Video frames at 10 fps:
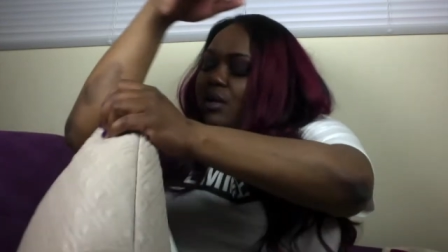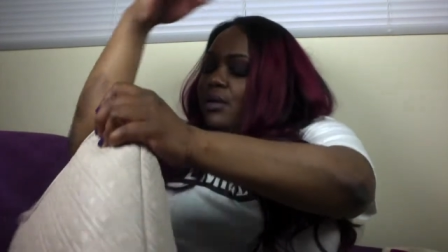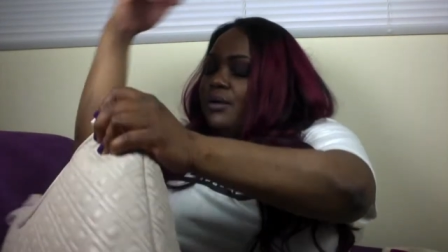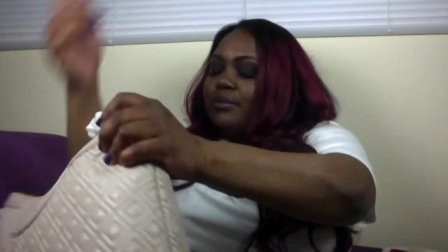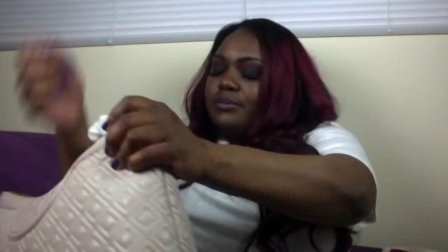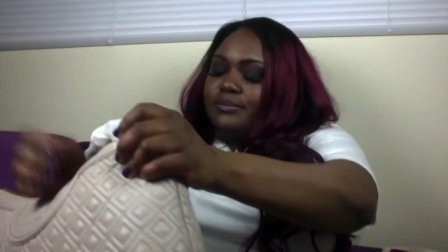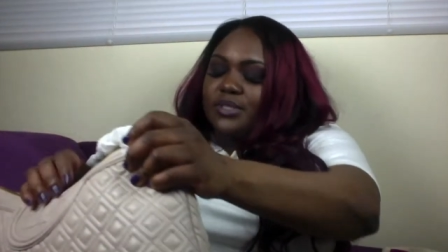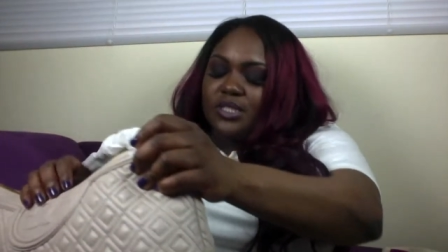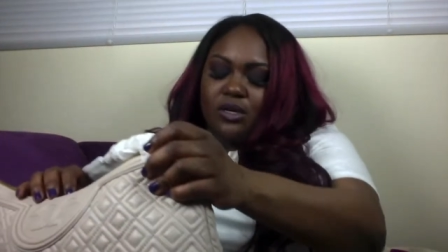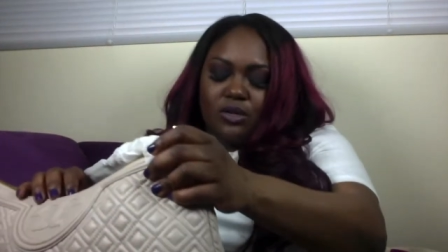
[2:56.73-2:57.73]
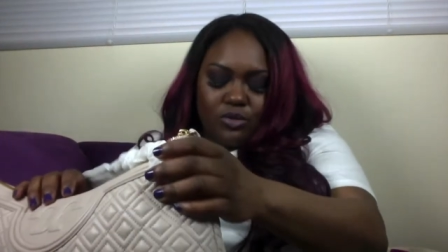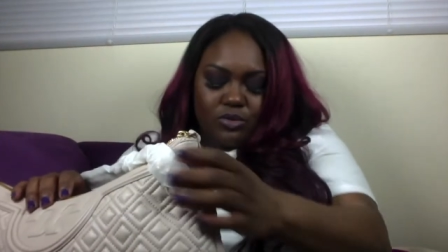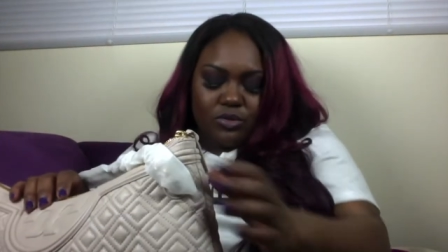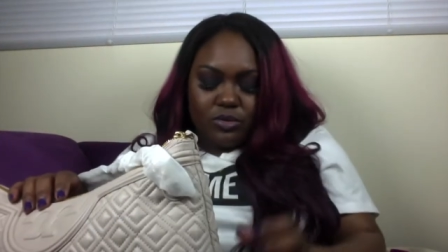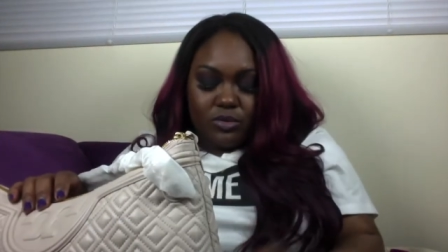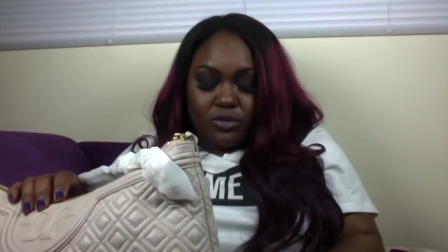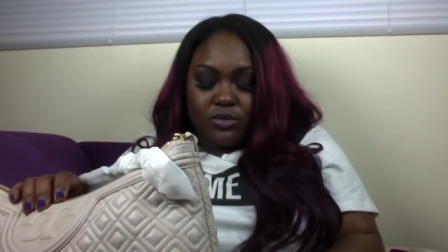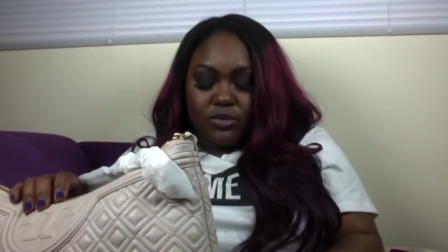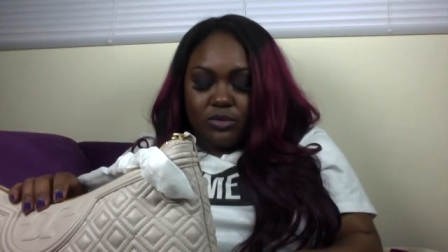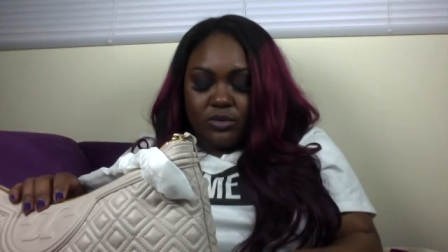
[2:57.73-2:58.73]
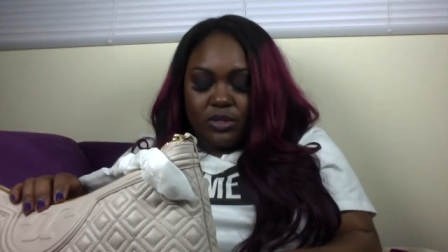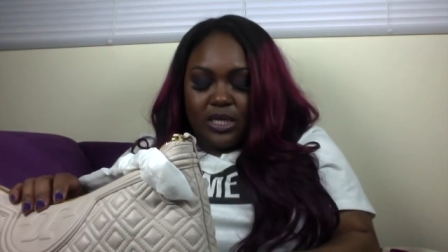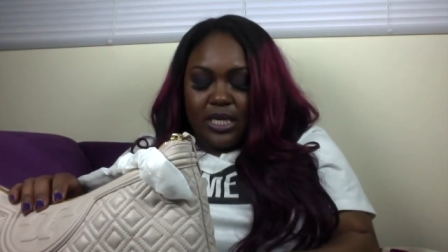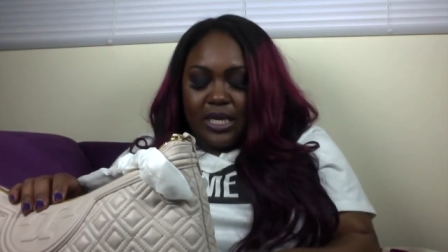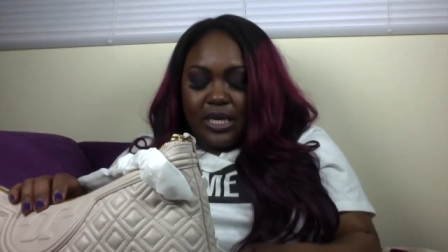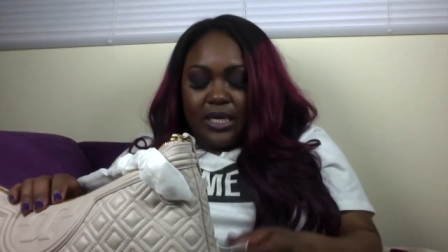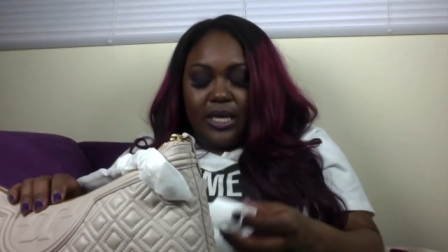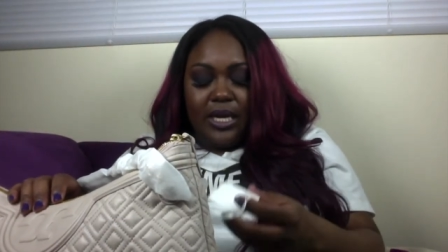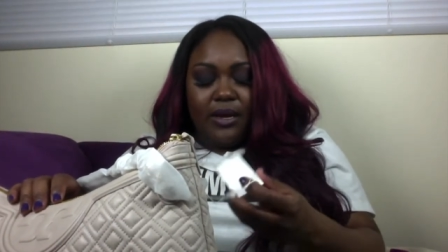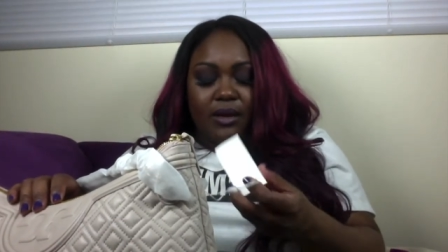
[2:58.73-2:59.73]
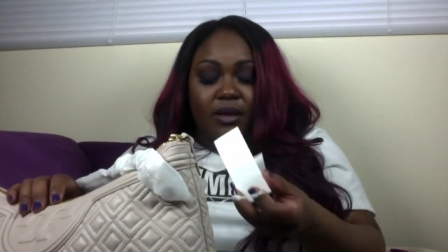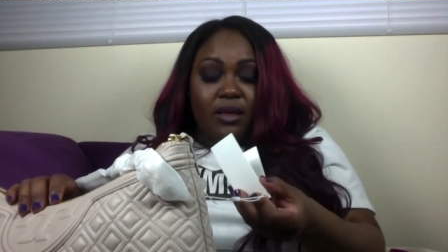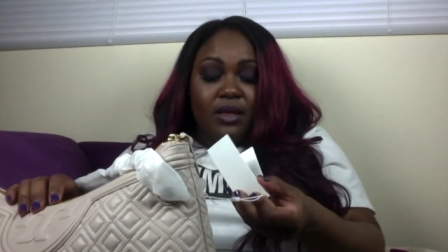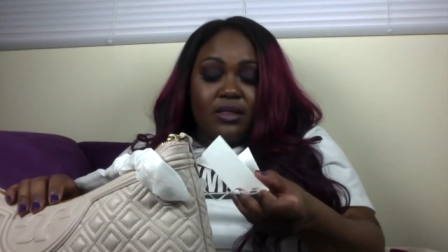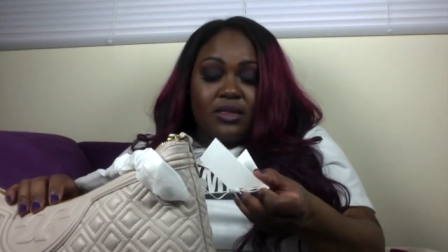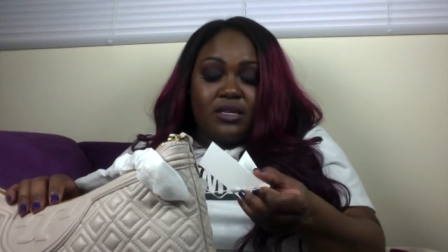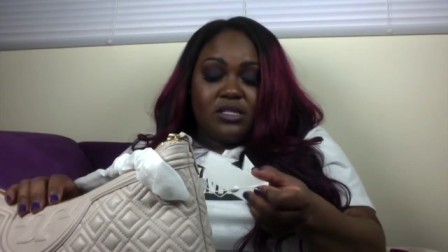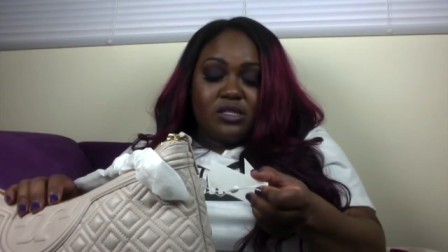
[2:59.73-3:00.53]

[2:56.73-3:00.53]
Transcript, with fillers: Um, so yeah, this